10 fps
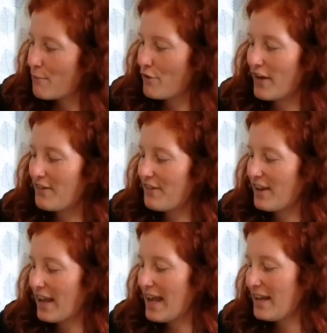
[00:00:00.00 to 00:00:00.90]

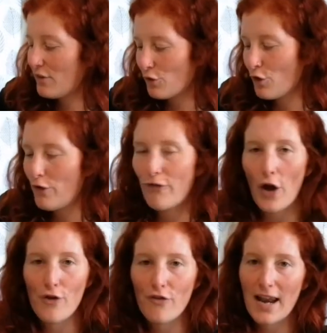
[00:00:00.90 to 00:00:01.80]
preventing any sort of
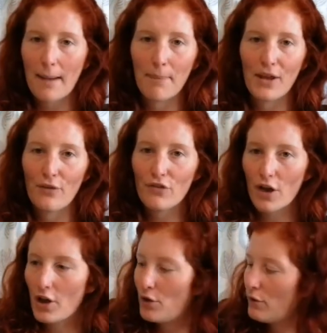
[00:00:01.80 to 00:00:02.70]
overlapping of
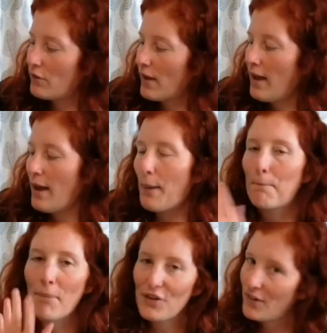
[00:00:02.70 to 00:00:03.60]
toes
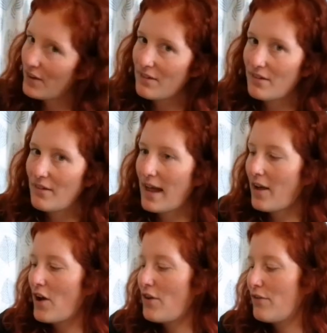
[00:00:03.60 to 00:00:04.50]
and bunions and that
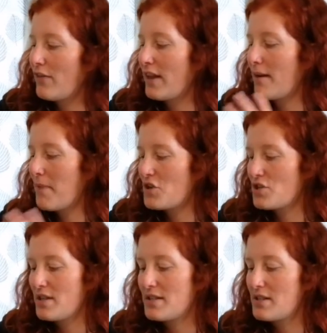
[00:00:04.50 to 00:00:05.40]
kind of thing. I
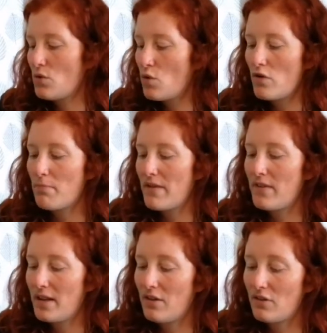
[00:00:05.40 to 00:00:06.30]
mention this in all of my
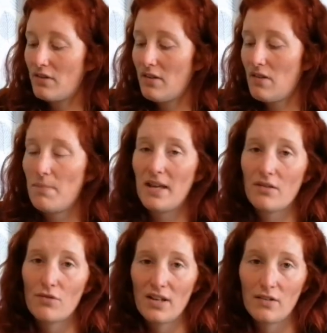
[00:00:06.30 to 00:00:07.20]
videos because it's the
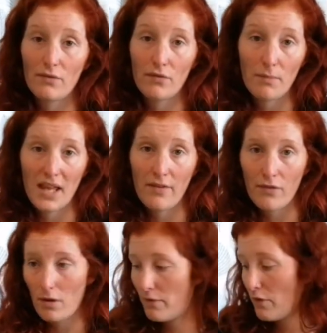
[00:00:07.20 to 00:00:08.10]
biggest reason for me
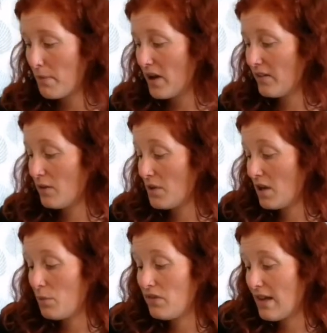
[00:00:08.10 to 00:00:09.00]
for buying them, and
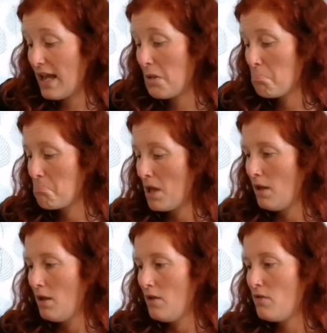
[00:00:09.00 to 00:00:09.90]
I would say
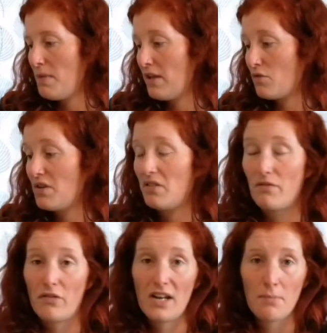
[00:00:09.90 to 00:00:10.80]
the biggest reason
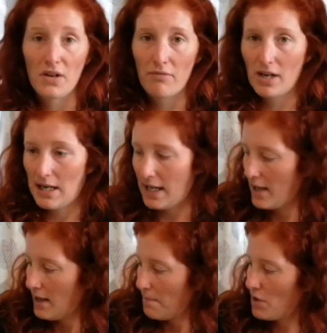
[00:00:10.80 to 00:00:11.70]
for anybody
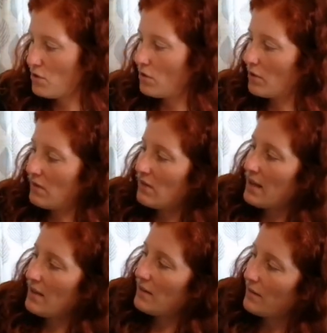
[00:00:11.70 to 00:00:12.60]
really, but you can
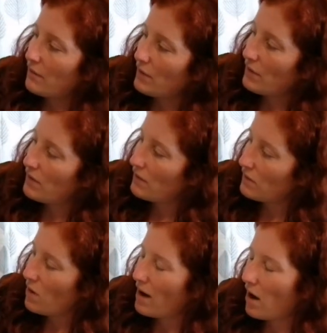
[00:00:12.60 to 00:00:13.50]
see the difference. It's
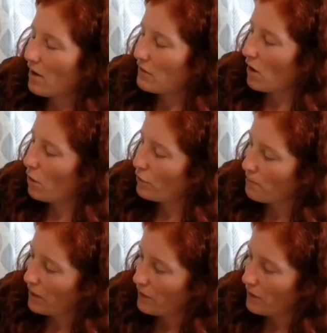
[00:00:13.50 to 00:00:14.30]
quite hard to hold them